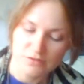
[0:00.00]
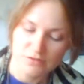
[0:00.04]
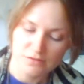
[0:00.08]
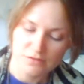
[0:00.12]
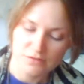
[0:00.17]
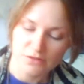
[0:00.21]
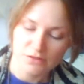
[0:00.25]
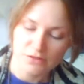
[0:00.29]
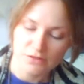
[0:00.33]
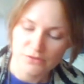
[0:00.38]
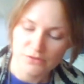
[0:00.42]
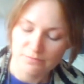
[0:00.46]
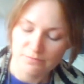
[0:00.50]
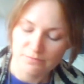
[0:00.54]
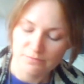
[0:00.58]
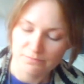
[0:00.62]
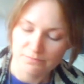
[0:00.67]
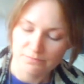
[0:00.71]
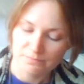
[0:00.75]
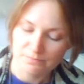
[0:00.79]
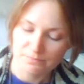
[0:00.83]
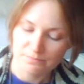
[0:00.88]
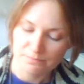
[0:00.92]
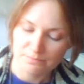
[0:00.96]
such a
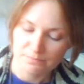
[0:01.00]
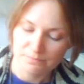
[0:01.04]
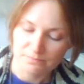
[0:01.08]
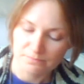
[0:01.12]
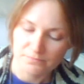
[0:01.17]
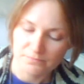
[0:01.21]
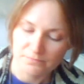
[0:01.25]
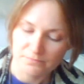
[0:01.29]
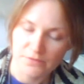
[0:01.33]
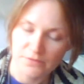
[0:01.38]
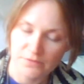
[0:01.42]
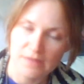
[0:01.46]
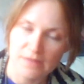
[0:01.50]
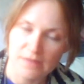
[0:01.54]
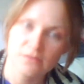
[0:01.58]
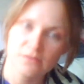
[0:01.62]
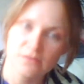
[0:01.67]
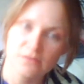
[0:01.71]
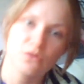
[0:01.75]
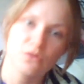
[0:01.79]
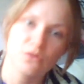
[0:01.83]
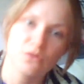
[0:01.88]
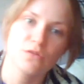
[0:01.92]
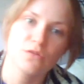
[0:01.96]
vast
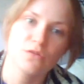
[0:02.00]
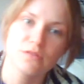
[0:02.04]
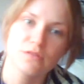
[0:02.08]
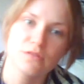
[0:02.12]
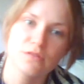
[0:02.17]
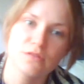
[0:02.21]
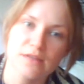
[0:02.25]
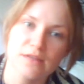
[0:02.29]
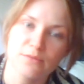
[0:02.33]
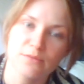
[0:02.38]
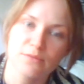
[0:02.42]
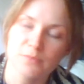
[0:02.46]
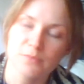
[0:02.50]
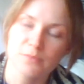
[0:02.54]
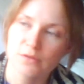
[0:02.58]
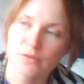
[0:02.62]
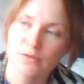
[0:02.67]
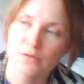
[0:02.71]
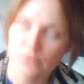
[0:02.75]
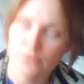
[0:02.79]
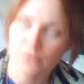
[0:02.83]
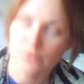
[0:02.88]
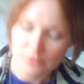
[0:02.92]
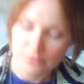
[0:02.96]
concept
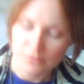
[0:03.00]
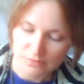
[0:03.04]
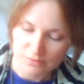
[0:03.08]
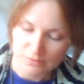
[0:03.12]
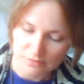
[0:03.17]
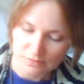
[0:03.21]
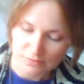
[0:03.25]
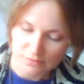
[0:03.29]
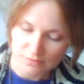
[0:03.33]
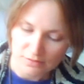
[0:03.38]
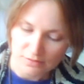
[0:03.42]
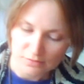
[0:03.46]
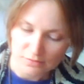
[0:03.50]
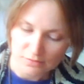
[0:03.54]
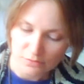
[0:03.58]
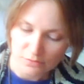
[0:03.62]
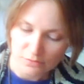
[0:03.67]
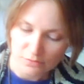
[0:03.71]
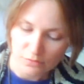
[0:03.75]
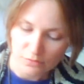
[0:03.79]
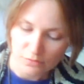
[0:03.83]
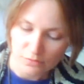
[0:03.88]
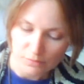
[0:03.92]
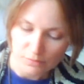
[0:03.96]
because it's
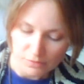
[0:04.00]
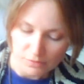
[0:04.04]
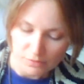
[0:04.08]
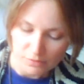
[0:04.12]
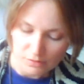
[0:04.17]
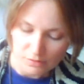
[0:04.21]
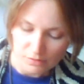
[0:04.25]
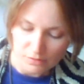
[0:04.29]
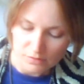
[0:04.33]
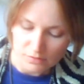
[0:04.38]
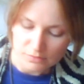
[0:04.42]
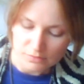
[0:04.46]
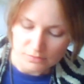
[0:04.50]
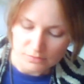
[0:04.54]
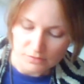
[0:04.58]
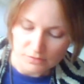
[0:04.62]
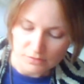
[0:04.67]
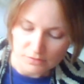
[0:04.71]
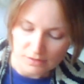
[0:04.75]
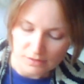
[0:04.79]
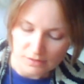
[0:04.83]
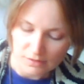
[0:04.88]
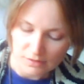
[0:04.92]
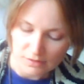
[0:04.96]
all about us
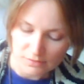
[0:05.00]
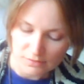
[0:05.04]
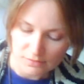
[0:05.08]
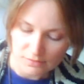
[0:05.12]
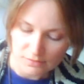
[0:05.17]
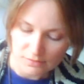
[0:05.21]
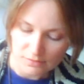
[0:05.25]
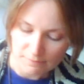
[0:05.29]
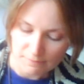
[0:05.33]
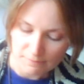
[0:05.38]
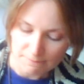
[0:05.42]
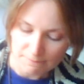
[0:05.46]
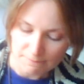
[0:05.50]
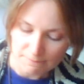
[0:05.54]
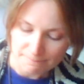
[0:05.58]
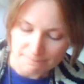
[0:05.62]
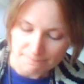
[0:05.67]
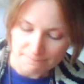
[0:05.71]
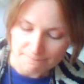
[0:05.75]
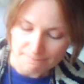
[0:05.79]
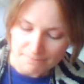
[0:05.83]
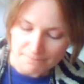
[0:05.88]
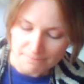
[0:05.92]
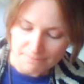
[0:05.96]
and
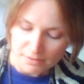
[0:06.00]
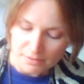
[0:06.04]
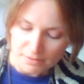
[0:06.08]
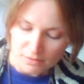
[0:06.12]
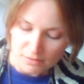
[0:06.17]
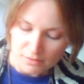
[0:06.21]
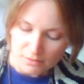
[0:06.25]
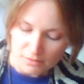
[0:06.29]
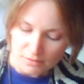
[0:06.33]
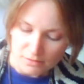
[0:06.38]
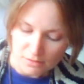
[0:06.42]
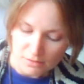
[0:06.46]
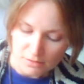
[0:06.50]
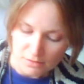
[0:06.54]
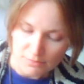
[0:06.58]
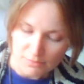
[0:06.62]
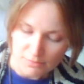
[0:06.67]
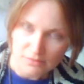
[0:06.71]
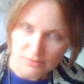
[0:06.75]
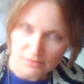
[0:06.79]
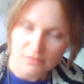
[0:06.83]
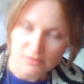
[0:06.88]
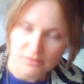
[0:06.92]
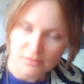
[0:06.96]
coming to
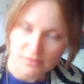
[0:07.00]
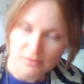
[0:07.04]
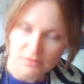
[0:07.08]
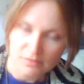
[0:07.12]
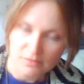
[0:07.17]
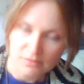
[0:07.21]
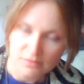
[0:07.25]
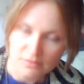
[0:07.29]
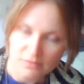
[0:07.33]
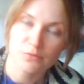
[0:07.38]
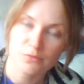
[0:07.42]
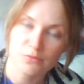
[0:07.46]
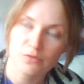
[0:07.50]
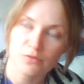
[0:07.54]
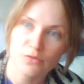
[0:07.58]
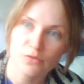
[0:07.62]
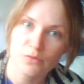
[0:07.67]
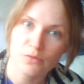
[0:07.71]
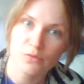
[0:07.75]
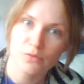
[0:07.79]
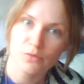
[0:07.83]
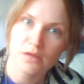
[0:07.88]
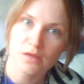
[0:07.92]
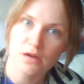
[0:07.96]
terms with who
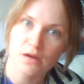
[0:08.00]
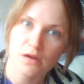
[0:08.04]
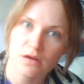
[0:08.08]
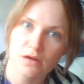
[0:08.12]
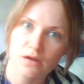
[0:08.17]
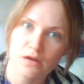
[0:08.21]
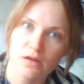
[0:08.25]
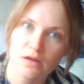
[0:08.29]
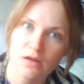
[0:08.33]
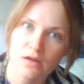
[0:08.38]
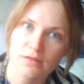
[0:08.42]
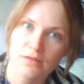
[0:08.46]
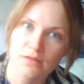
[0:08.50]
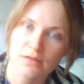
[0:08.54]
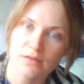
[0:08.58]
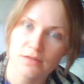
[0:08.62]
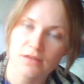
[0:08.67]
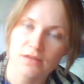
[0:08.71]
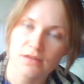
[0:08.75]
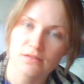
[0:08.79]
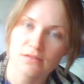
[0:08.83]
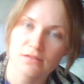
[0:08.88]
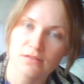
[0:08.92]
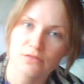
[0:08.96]
we are and
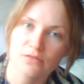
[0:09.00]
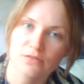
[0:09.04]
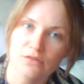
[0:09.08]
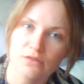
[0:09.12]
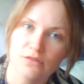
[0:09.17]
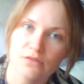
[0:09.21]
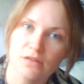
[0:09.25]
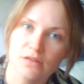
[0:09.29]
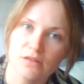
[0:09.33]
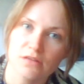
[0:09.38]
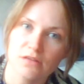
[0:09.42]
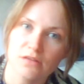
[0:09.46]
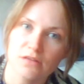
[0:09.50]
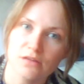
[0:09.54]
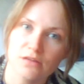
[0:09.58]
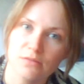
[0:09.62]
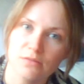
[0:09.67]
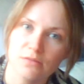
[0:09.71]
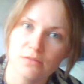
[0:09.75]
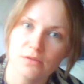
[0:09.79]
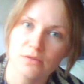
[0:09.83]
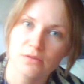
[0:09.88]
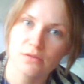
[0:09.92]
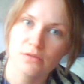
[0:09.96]
getting really clear
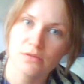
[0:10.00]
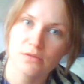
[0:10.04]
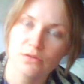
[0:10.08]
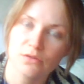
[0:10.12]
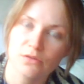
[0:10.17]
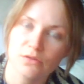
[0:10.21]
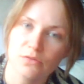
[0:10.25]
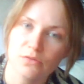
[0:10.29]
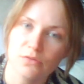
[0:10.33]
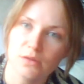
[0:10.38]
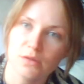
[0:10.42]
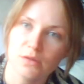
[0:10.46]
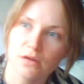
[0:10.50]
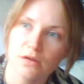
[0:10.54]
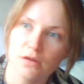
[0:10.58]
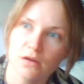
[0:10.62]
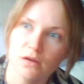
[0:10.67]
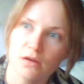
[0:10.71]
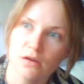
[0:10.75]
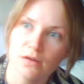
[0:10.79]
about who we are